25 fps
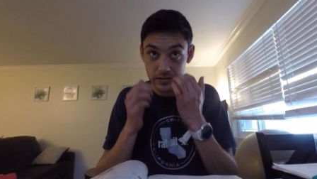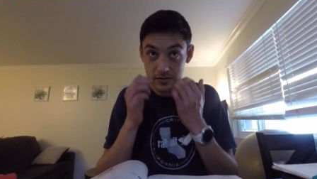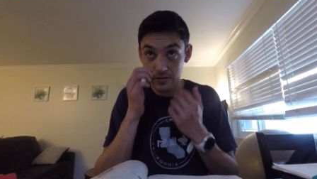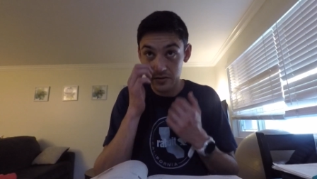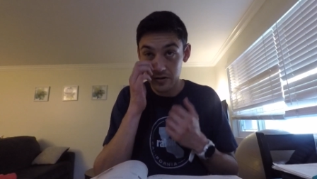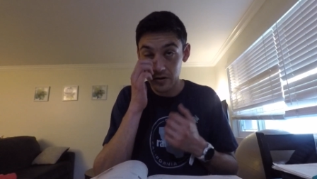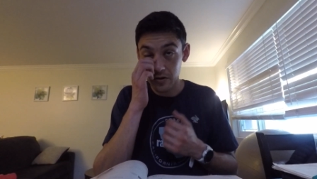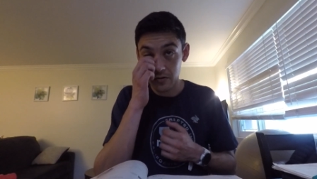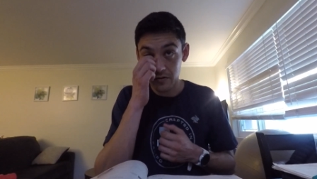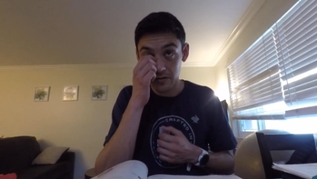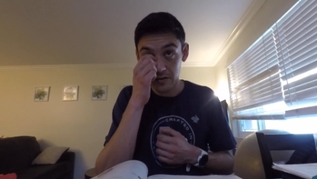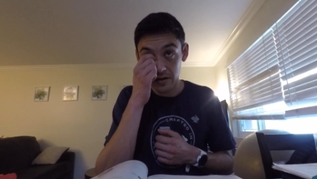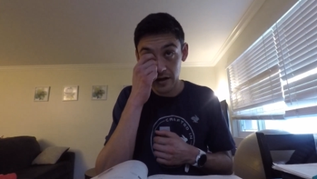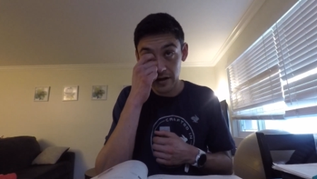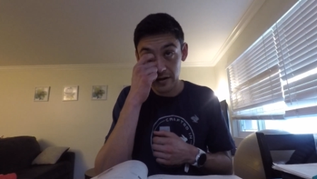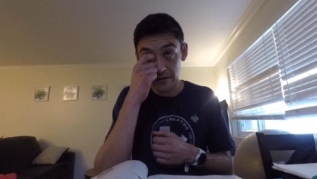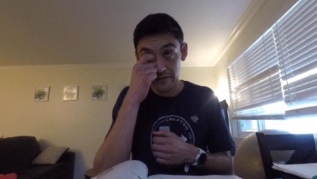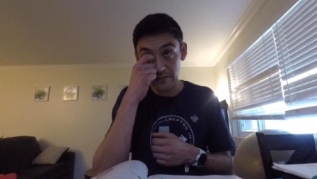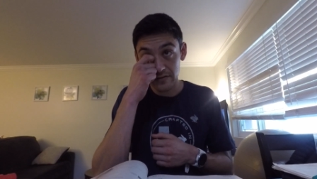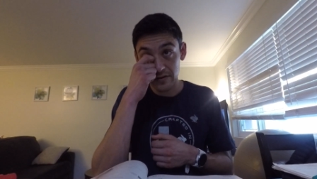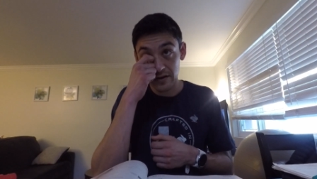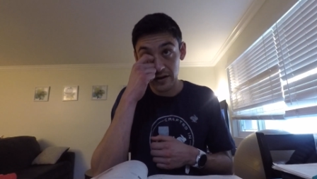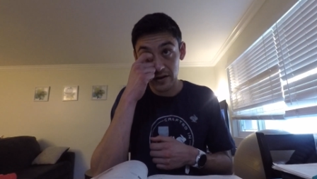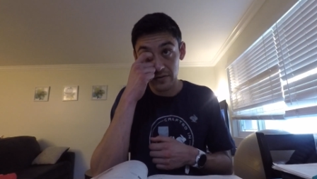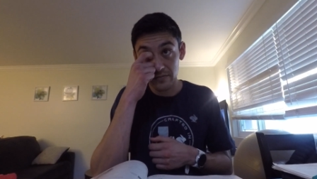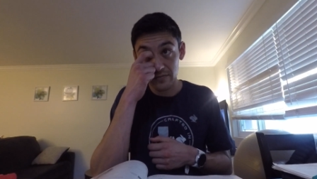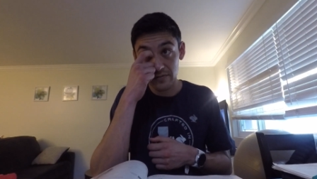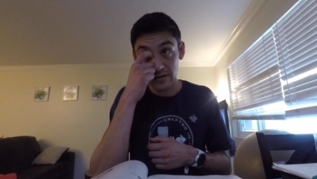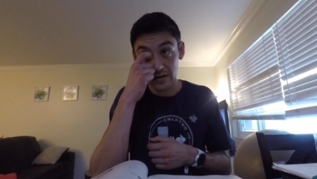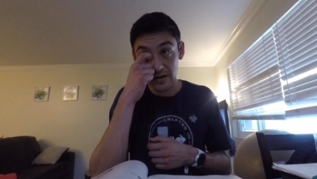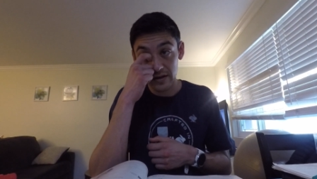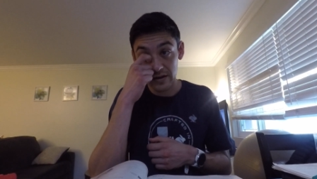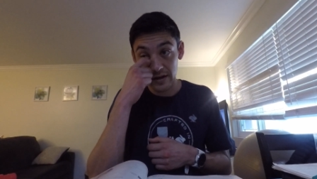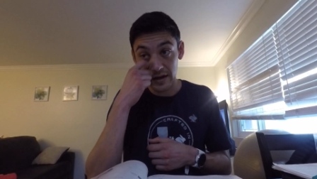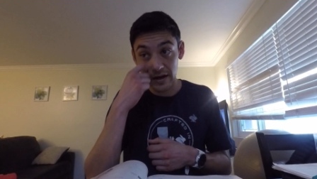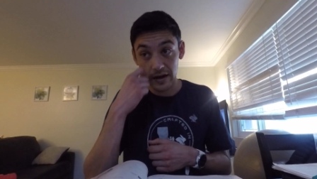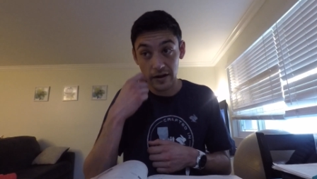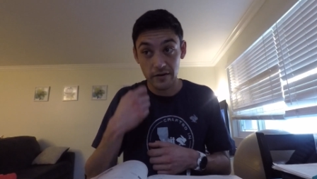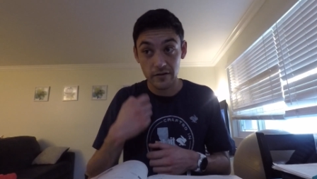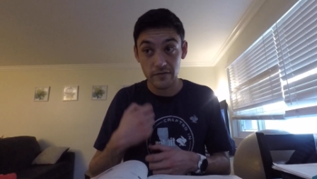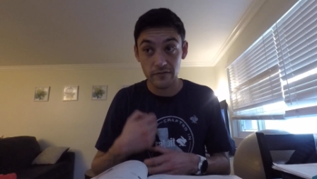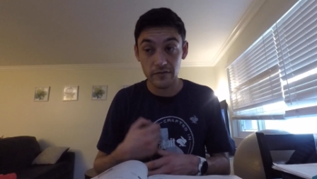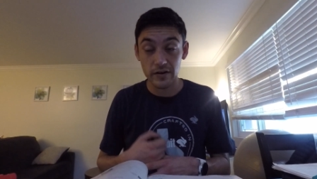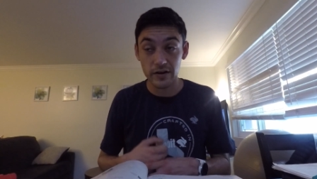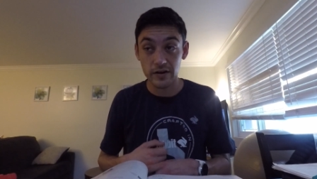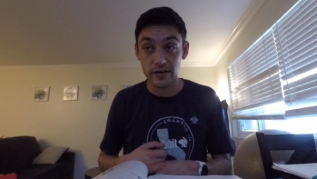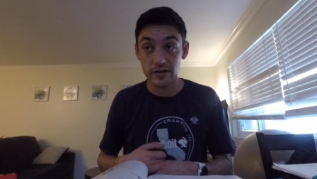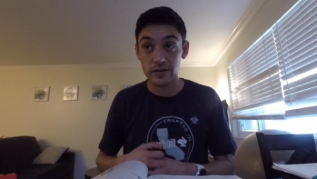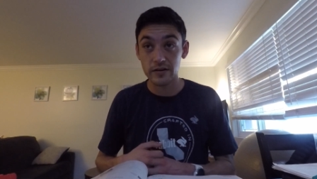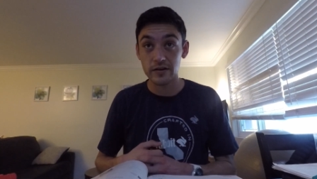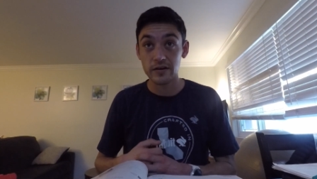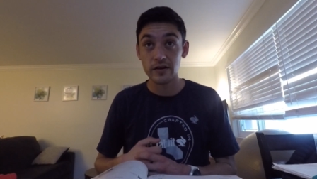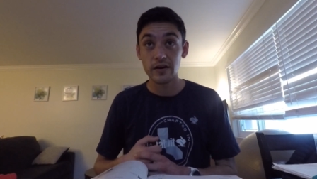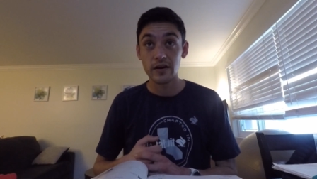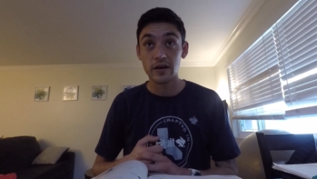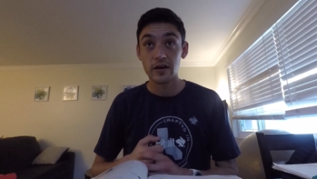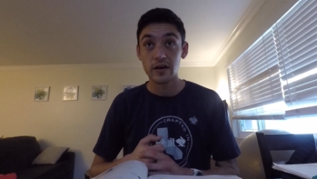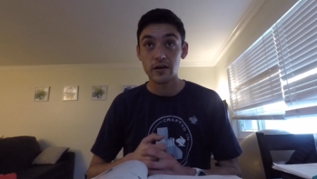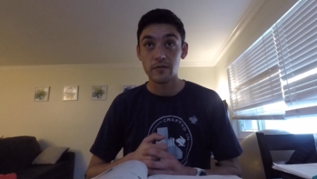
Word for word: And so a lot of times they get aggravated